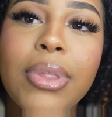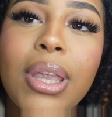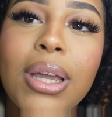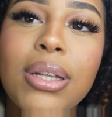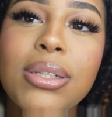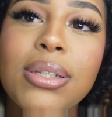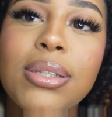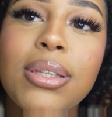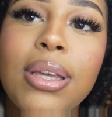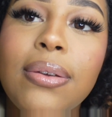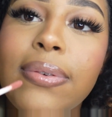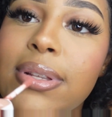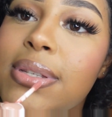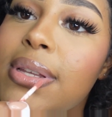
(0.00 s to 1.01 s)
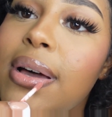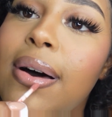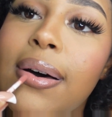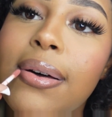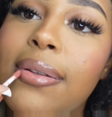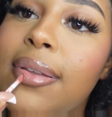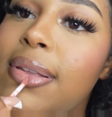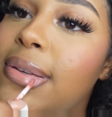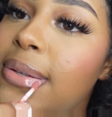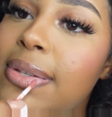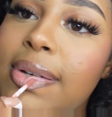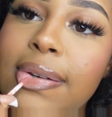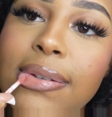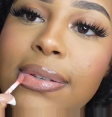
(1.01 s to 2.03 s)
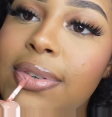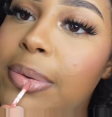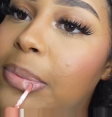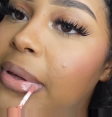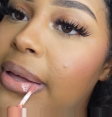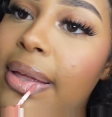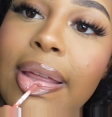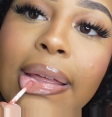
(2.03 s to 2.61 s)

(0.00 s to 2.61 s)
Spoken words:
it just evens out the two tones for me.